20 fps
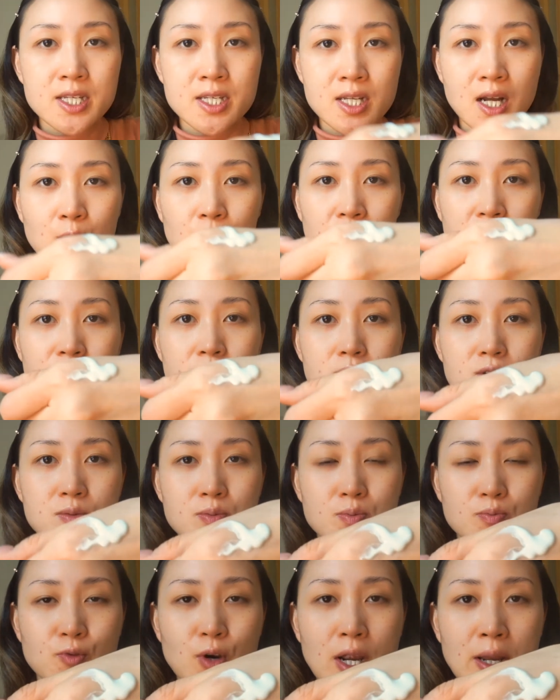not one of those
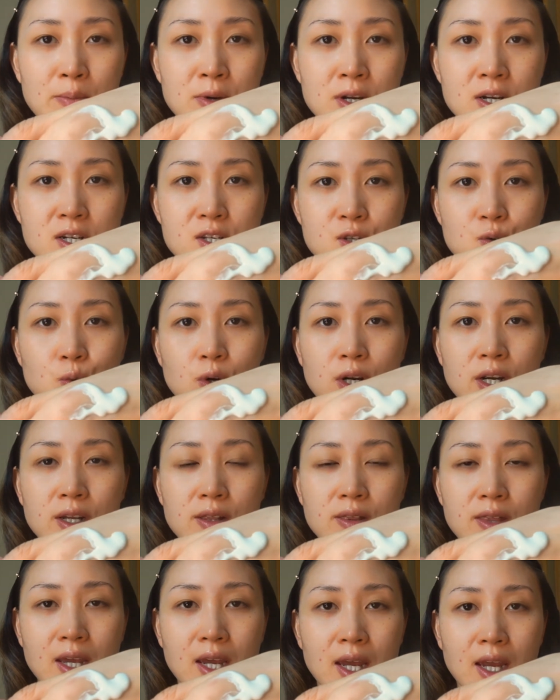primers where
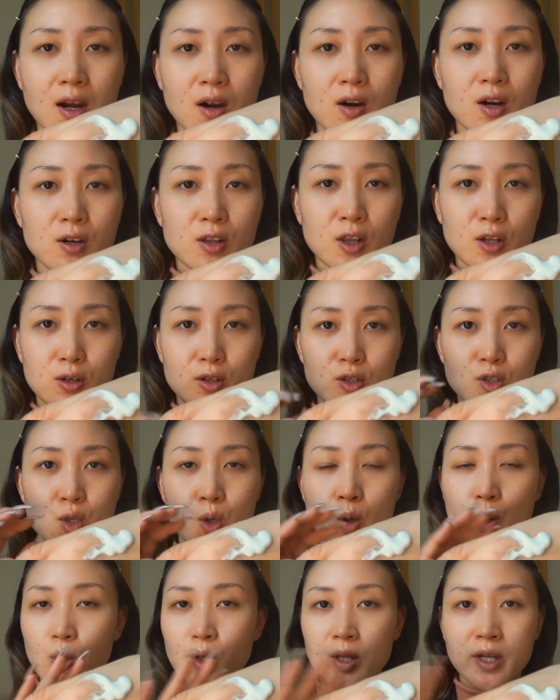they look
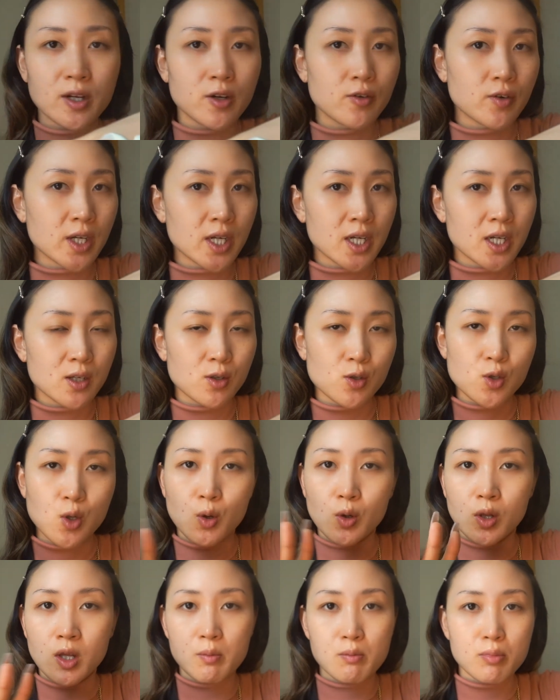totally green,
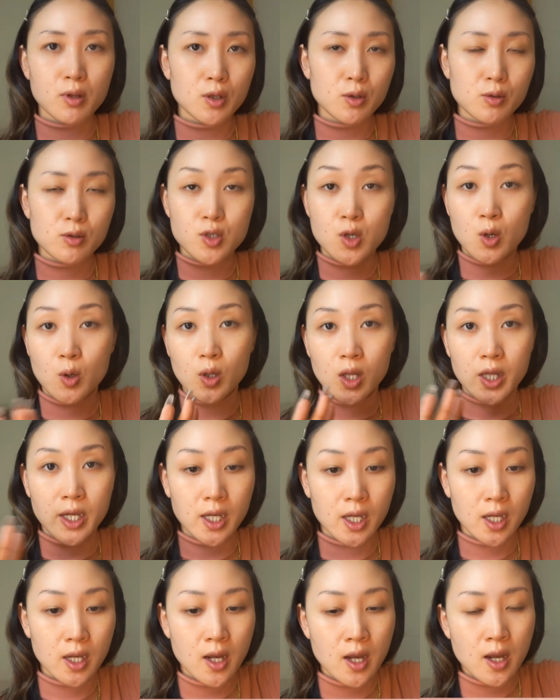totally blue,
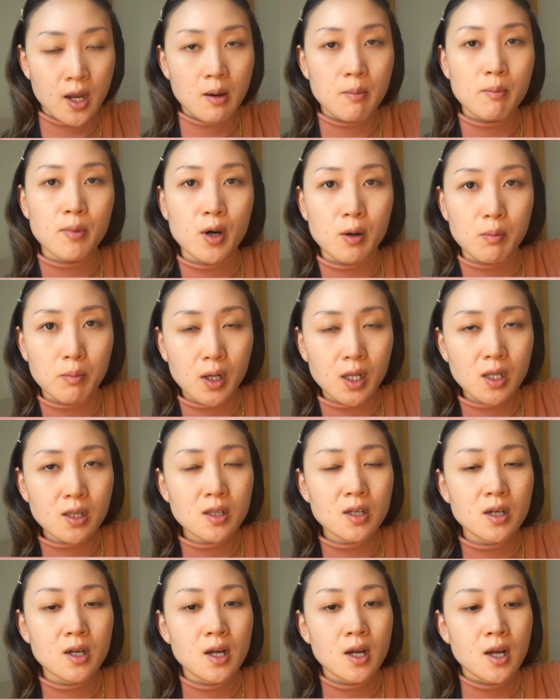totally
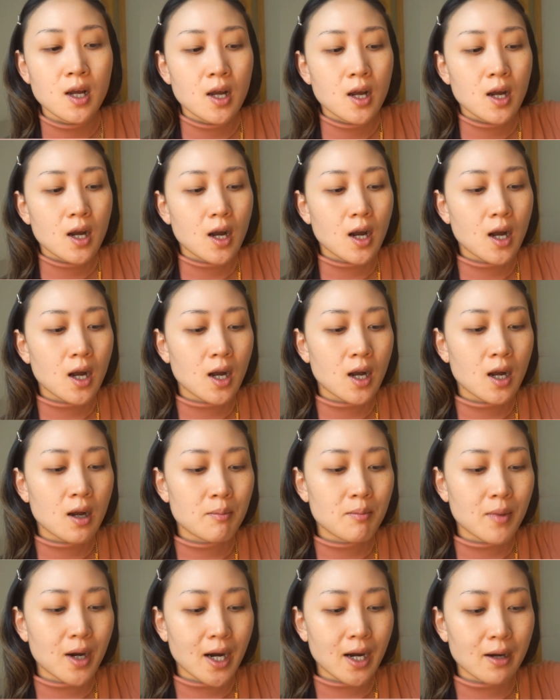purple.
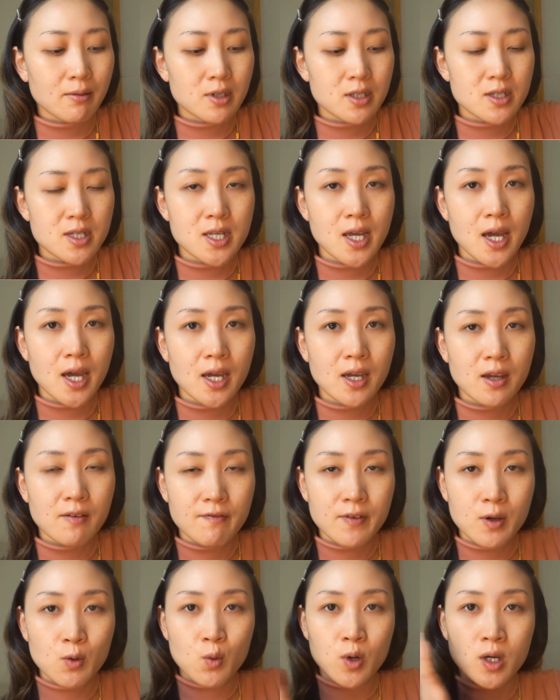I would say if
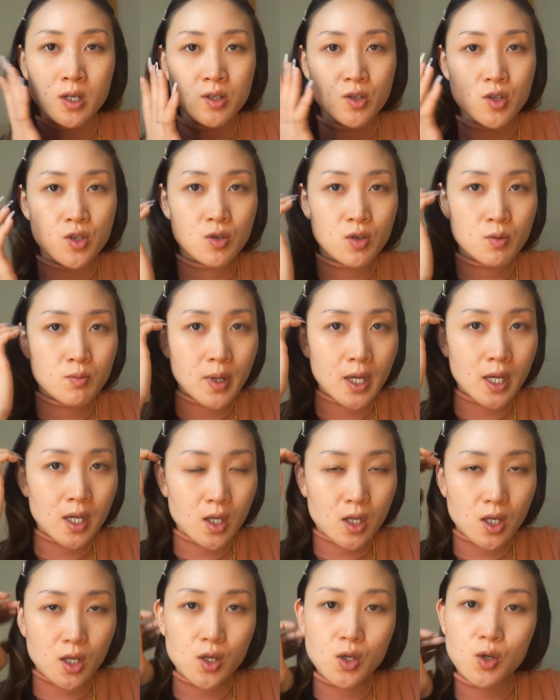you want to
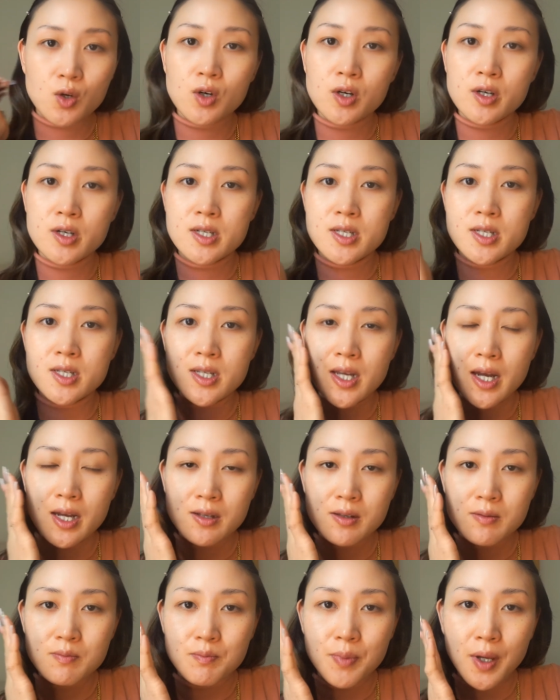make your set
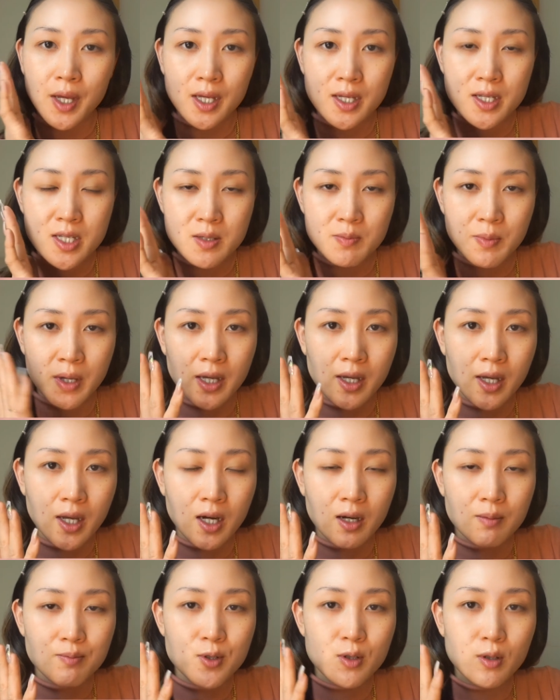base
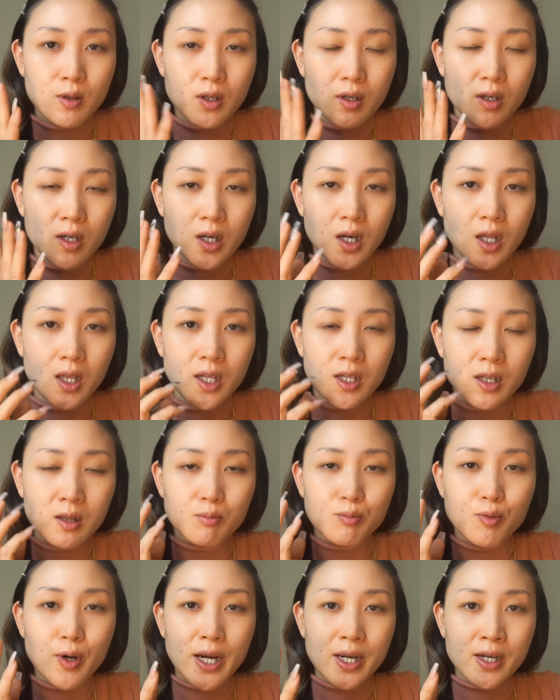makeup to look a little
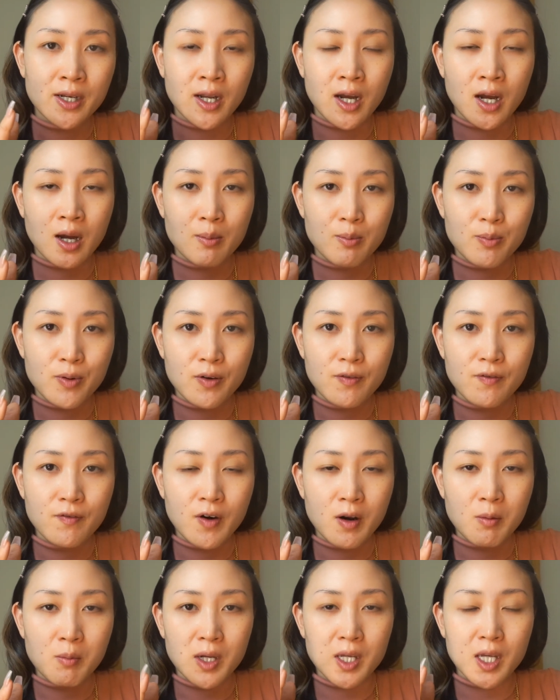brightened up
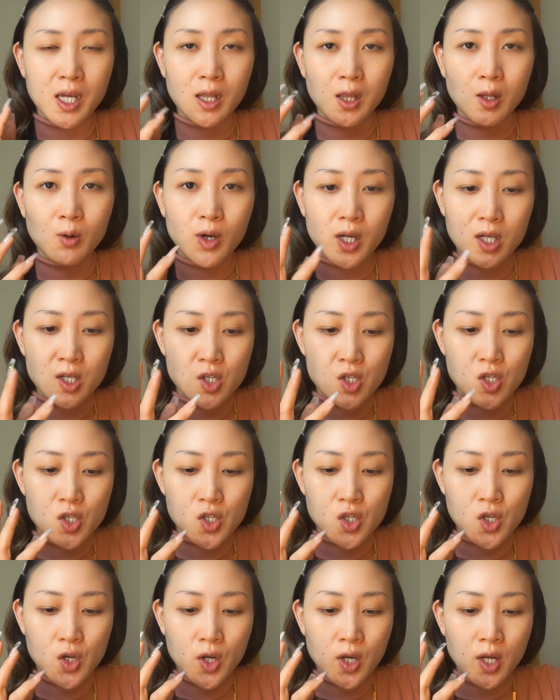from a
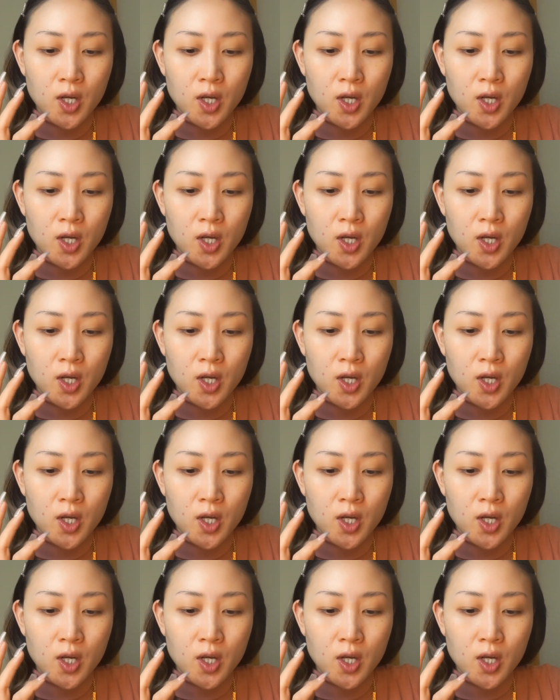yellowish